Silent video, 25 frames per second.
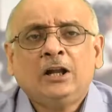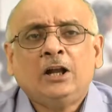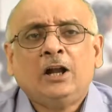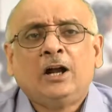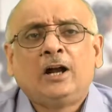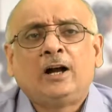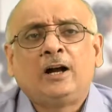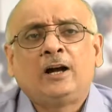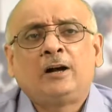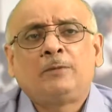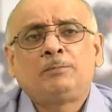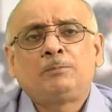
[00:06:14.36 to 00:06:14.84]

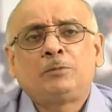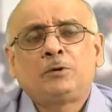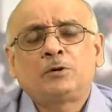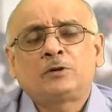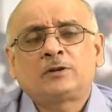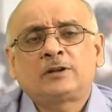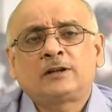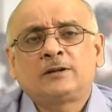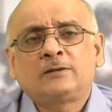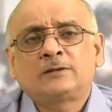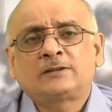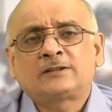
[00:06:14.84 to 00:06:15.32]

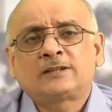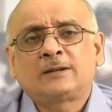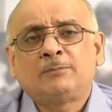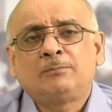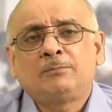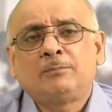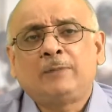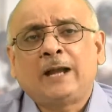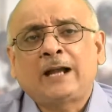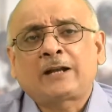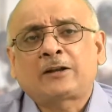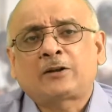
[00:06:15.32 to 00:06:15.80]
put
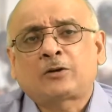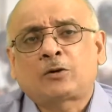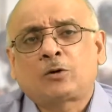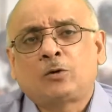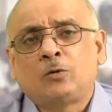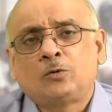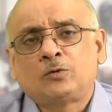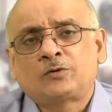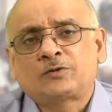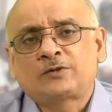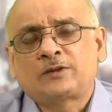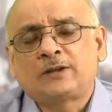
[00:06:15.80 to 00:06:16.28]
some
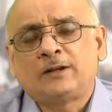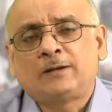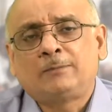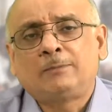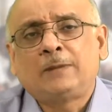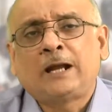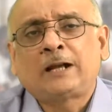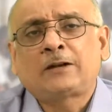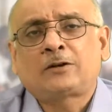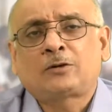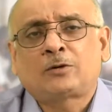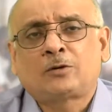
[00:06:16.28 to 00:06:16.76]
macros,
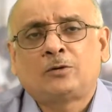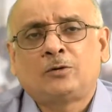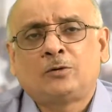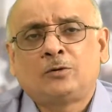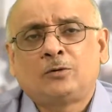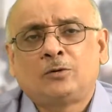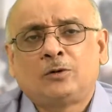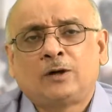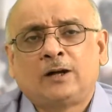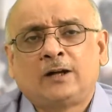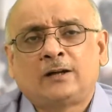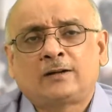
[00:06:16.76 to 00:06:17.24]

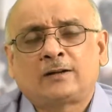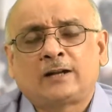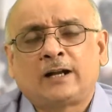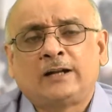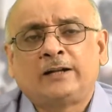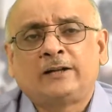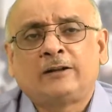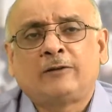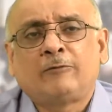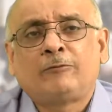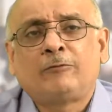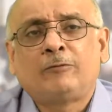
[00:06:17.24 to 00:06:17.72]
macro
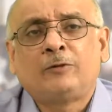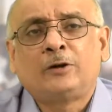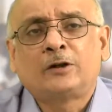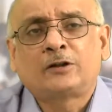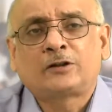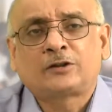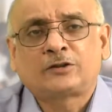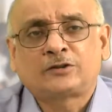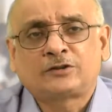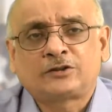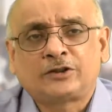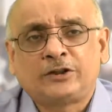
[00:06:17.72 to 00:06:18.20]
kind of
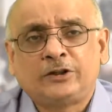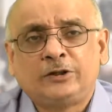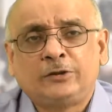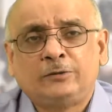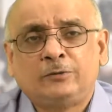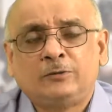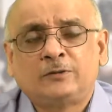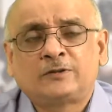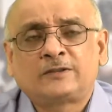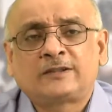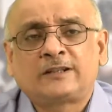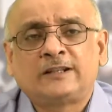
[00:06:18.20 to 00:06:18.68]
work
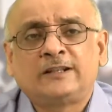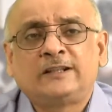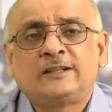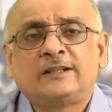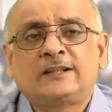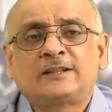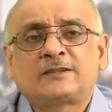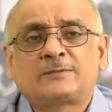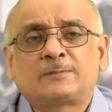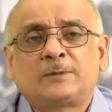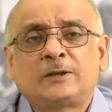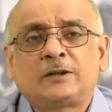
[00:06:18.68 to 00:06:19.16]
schedules in
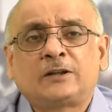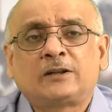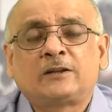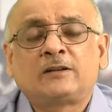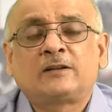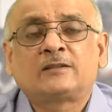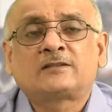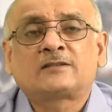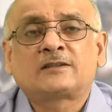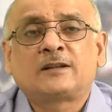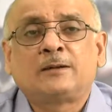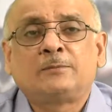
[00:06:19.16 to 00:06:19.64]
this
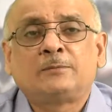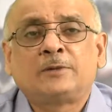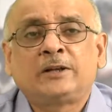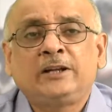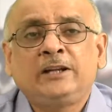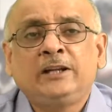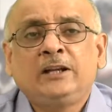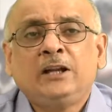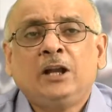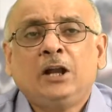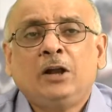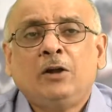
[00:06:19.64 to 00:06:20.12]
particular
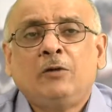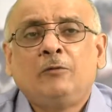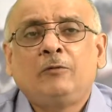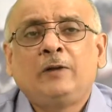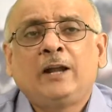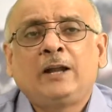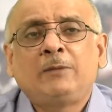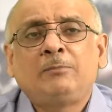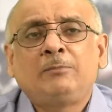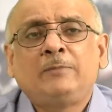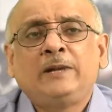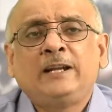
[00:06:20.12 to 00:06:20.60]
summary,
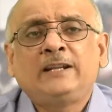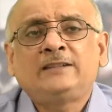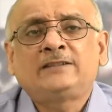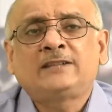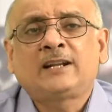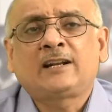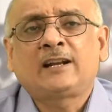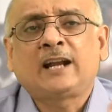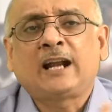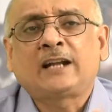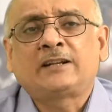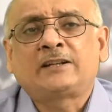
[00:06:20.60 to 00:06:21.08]
where
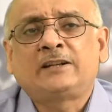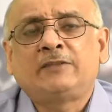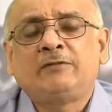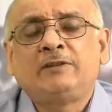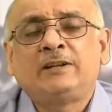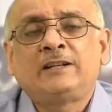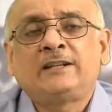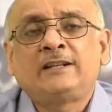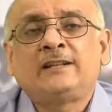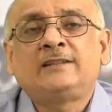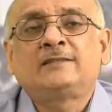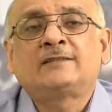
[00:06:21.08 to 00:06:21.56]
major
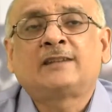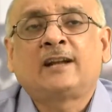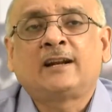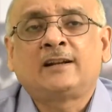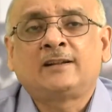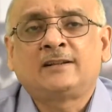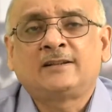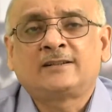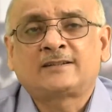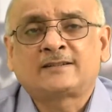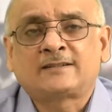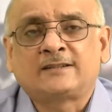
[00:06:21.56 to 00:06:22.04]
activities are
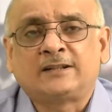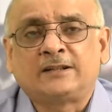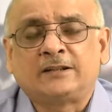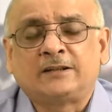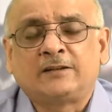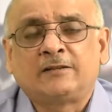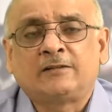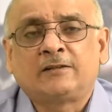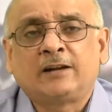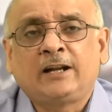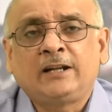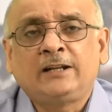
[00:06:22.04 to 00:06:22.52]
listed,
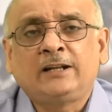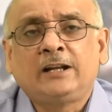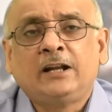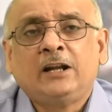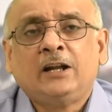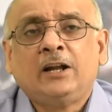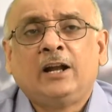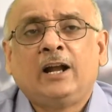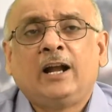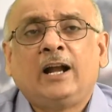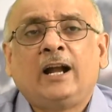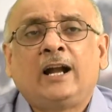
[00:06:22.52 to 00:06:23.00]
right?
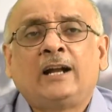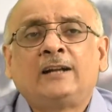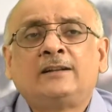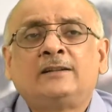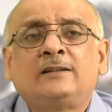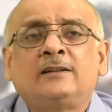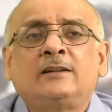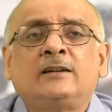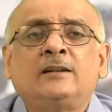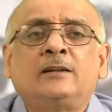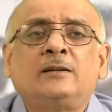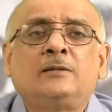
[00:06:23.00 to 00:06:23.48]

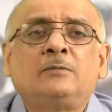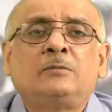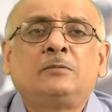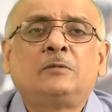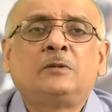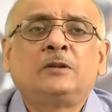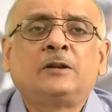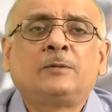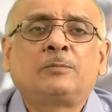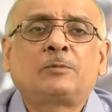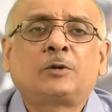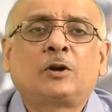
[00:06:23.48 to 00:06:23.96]
And
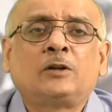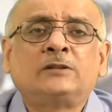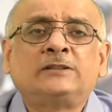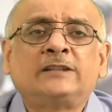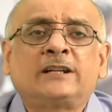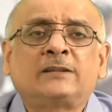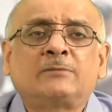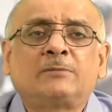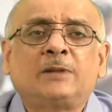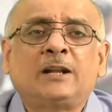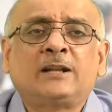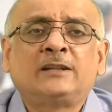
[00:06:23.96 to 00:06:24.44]
the
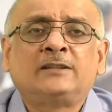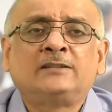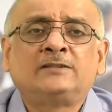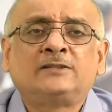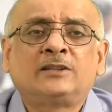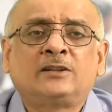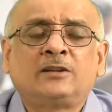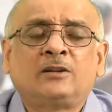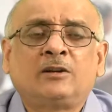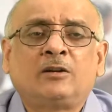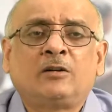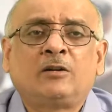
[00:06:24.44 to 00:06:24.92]
project
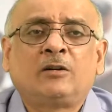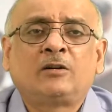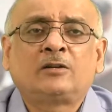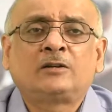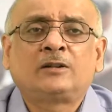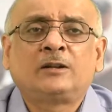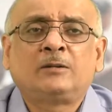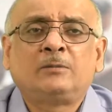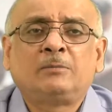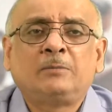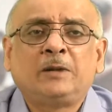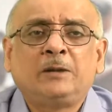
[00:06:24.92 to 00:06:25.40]
manager, or
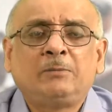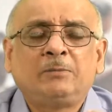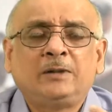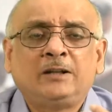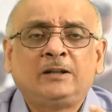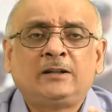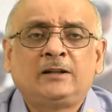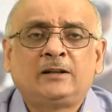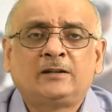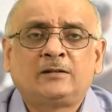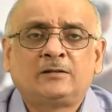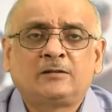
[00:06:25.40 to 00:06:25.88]
maybe
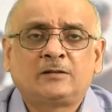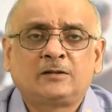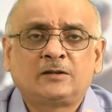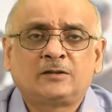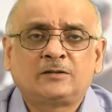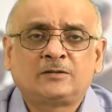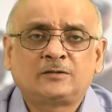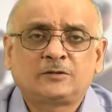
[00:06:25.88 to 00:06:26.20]
the